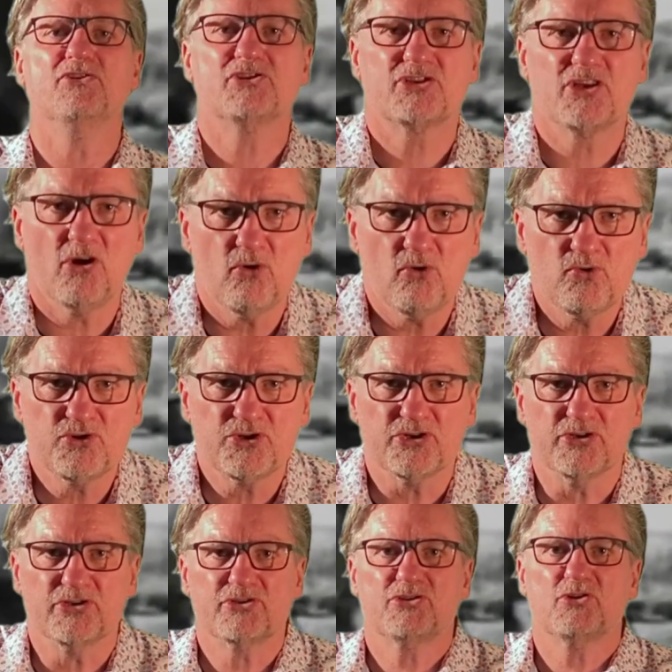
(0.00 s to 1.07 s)

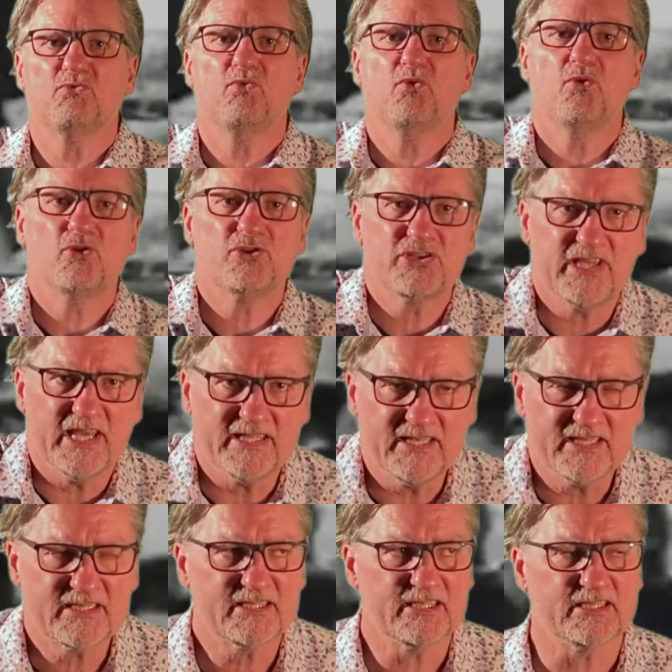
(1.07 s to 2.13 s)
soldiers towards their
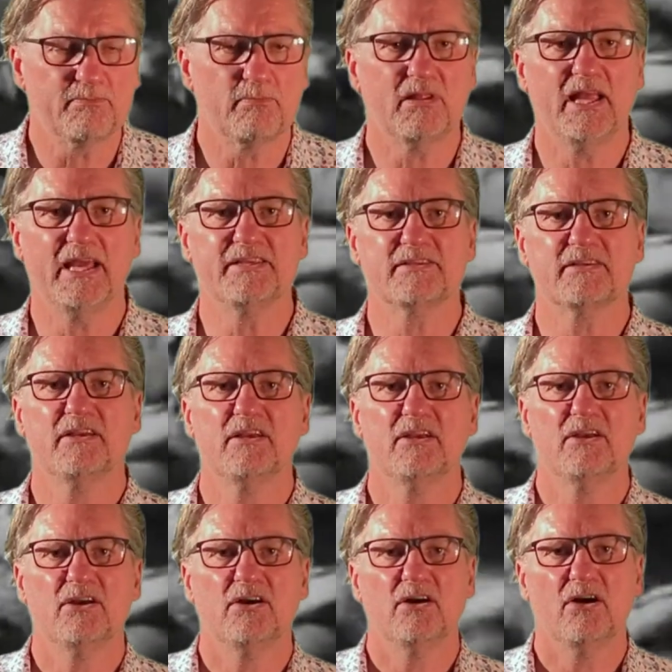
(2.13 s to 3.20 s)
distant place
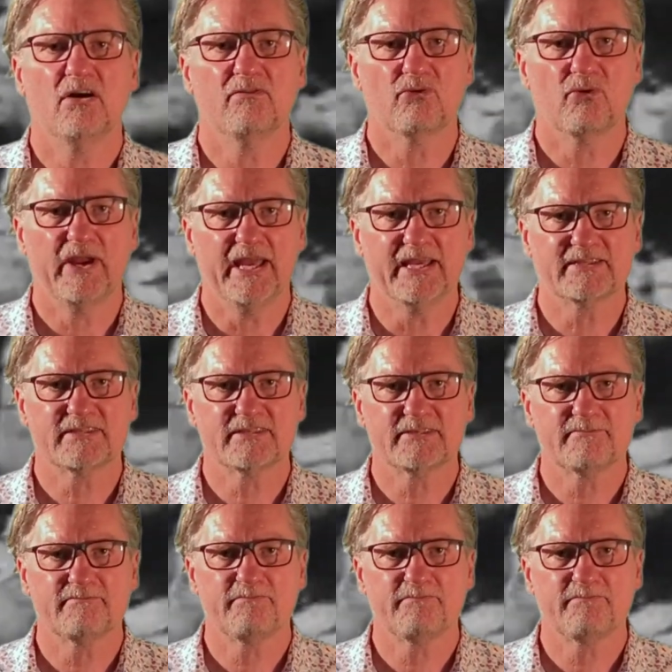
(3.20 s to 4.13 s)
of rest.